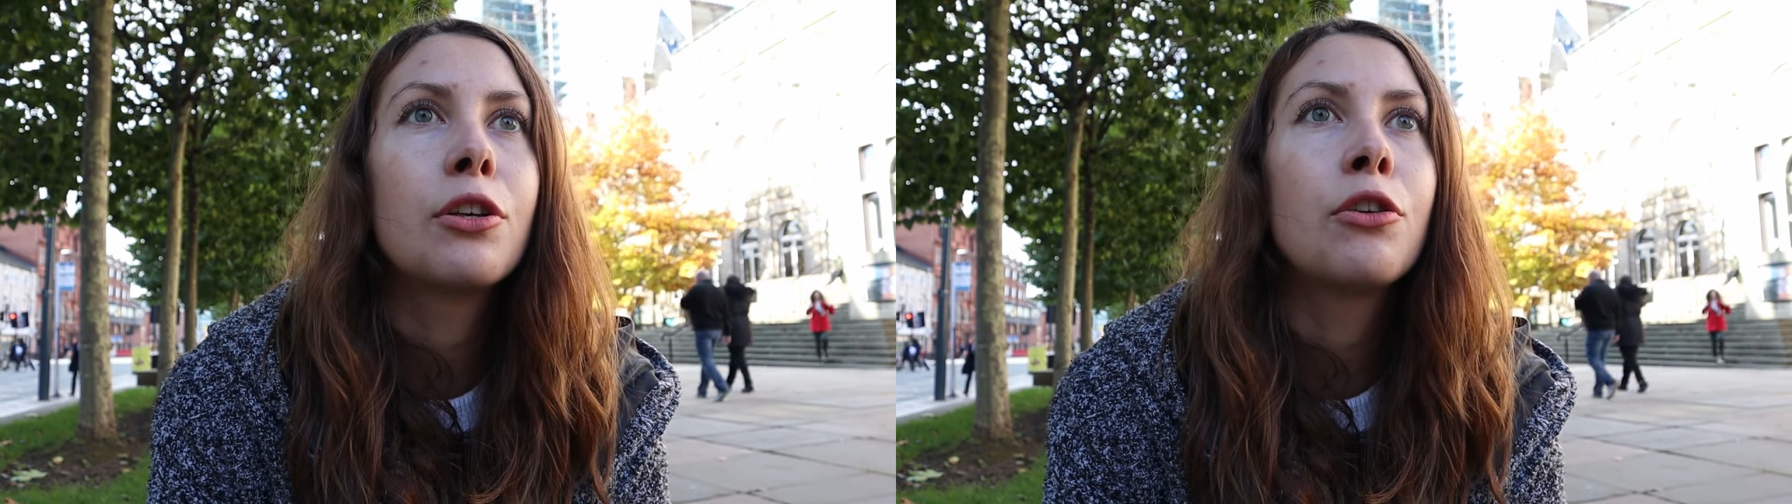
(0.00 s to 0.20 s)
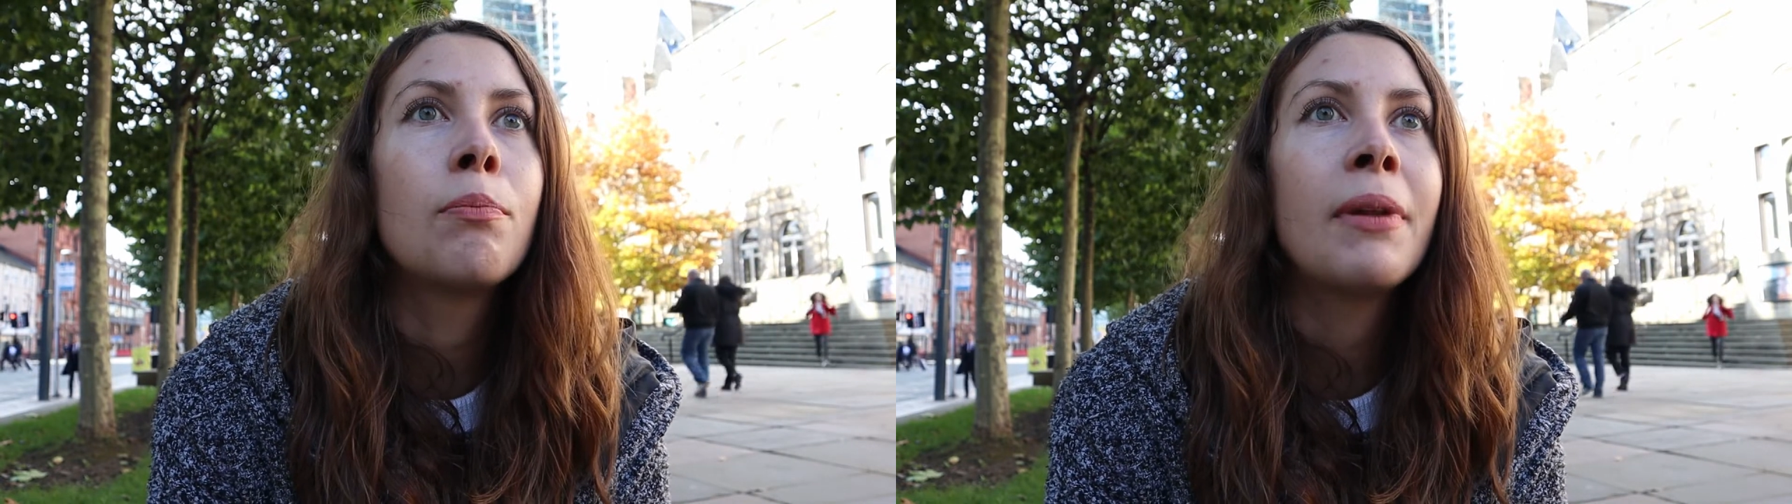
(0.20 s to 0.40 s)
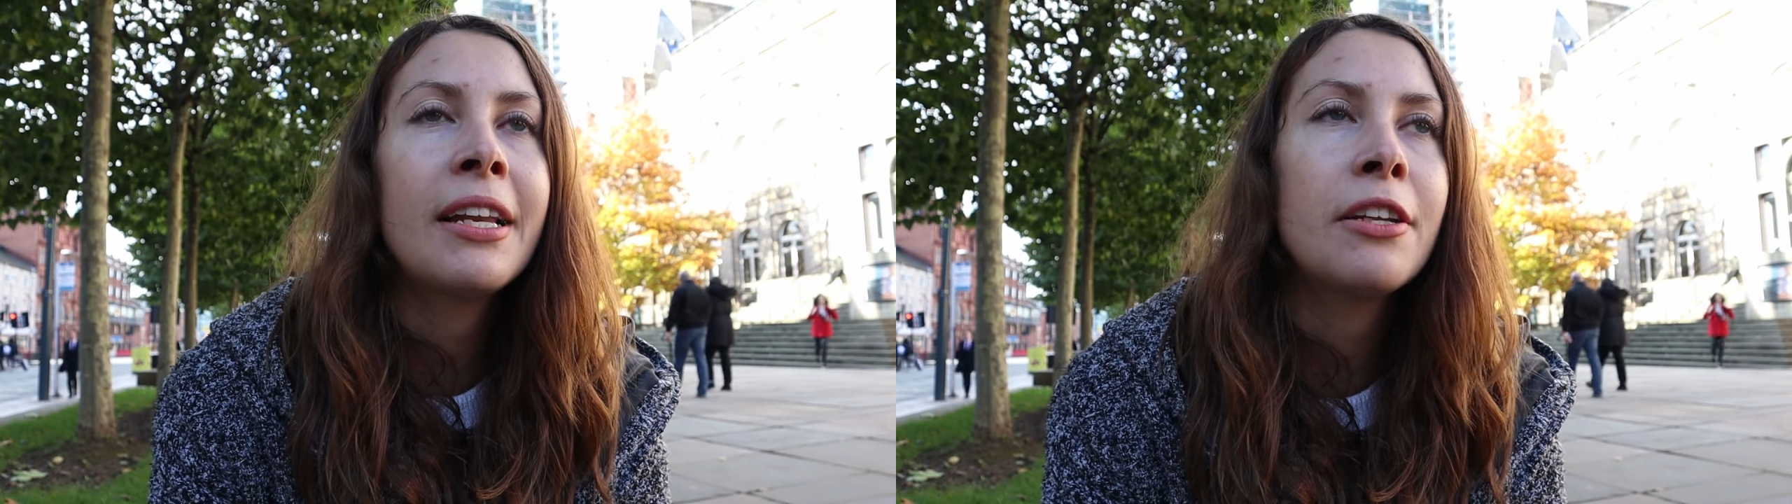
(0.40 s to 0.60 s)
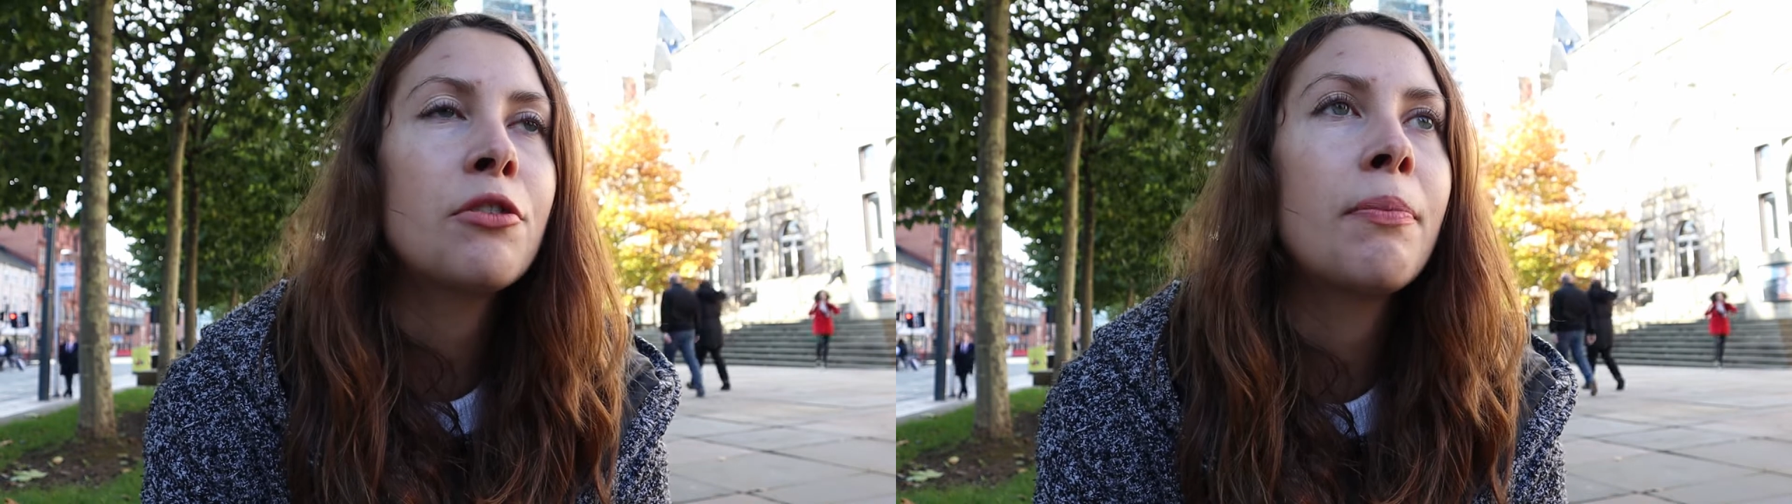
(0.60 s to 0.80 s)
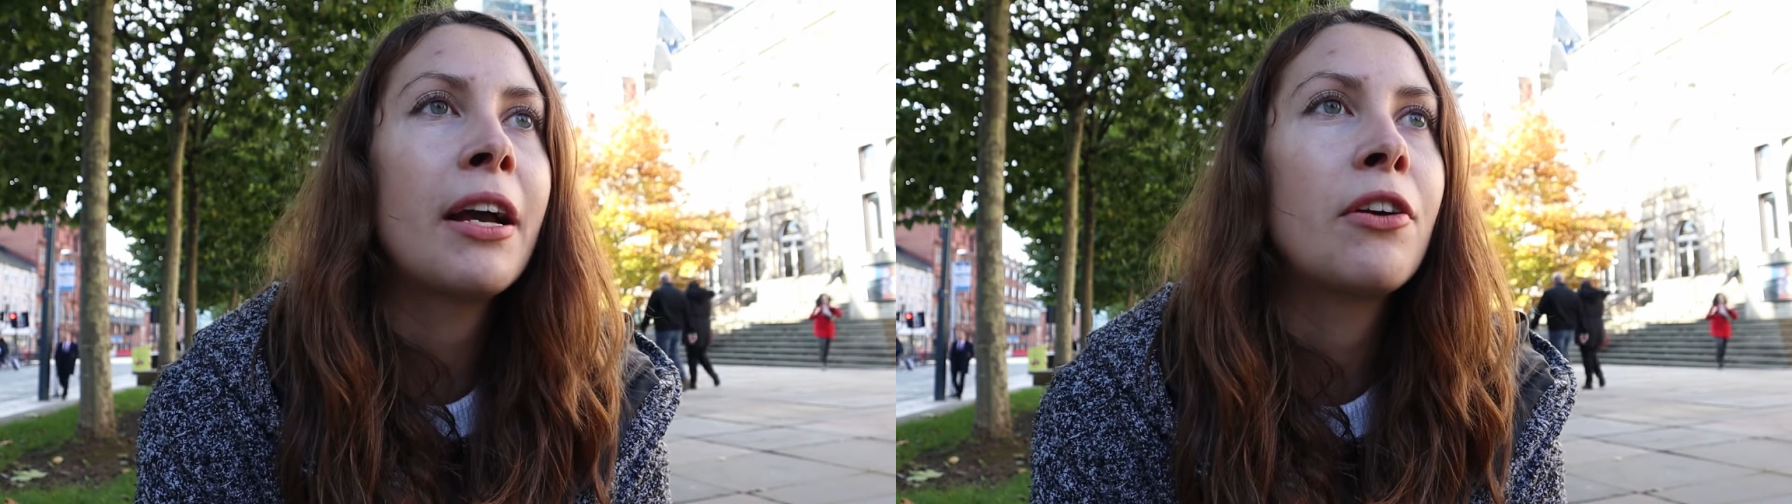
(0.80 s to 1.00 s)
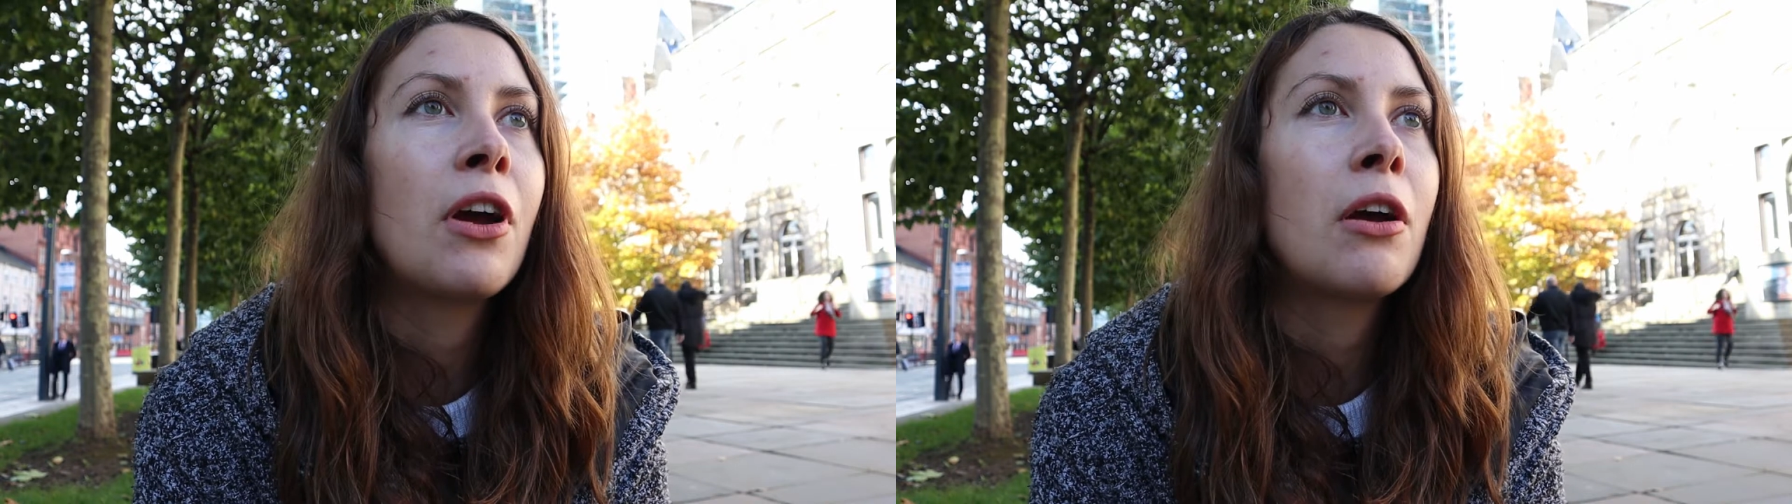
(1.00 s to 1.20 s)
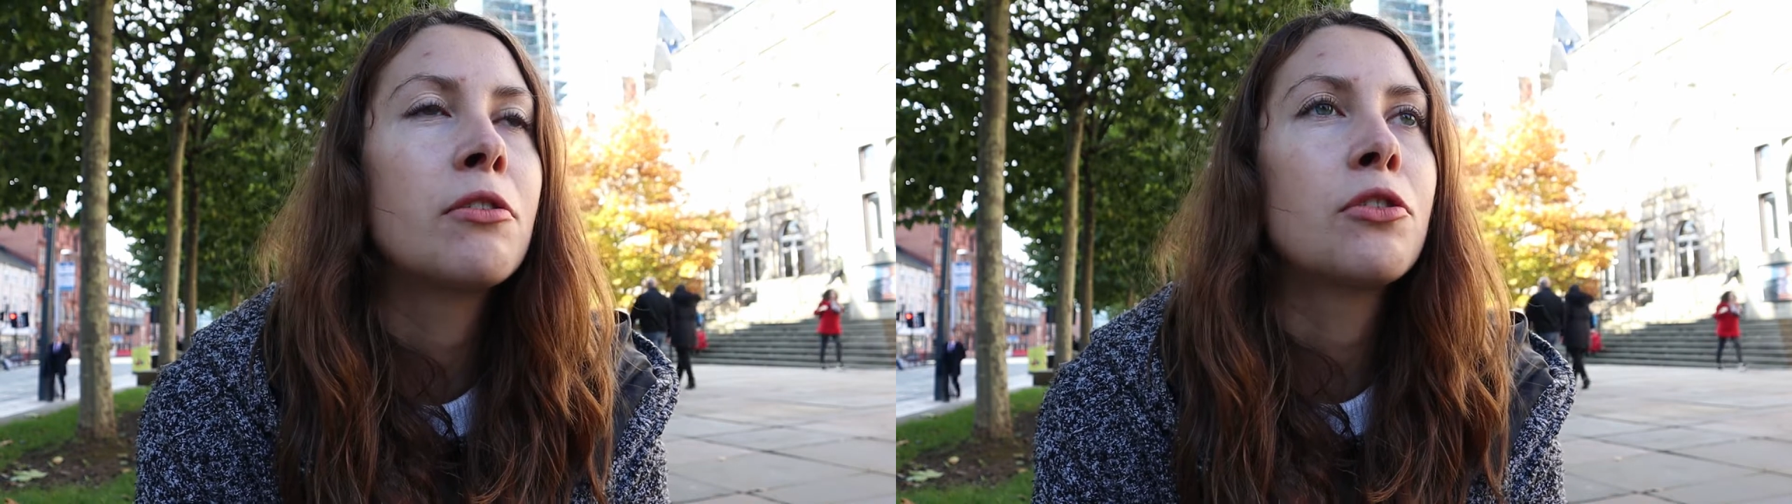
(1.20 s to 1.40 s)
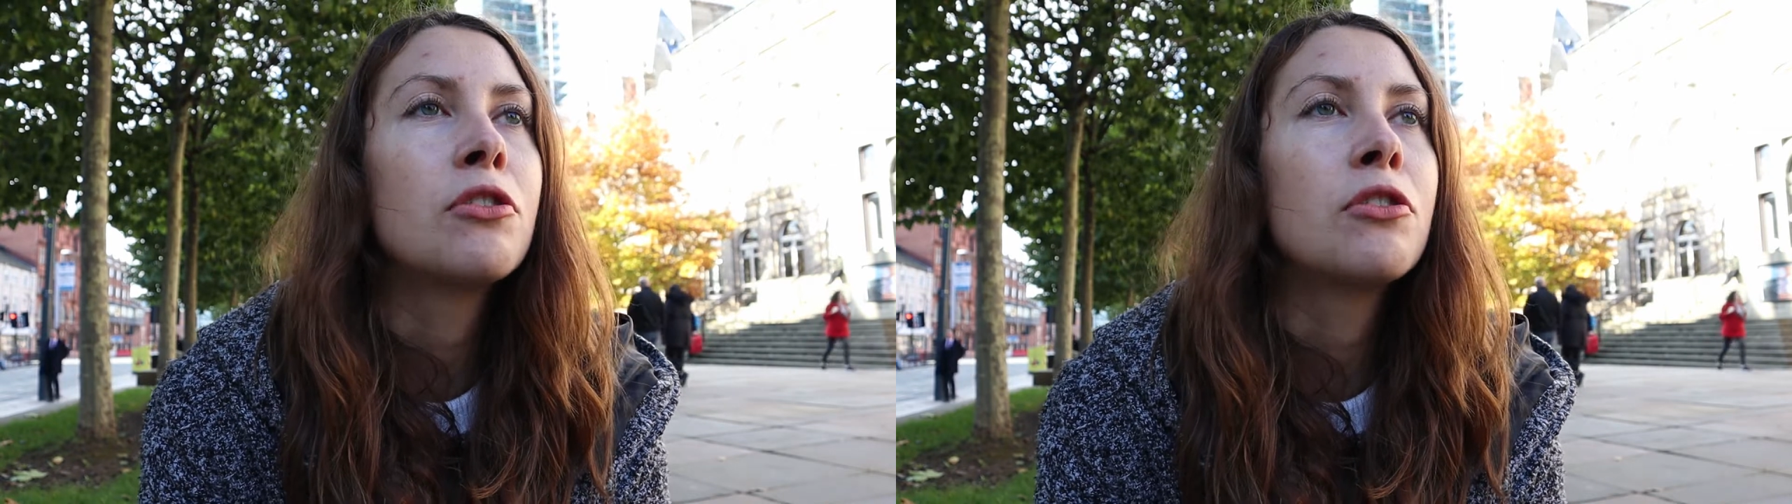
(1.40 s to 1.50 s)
you blend into the background,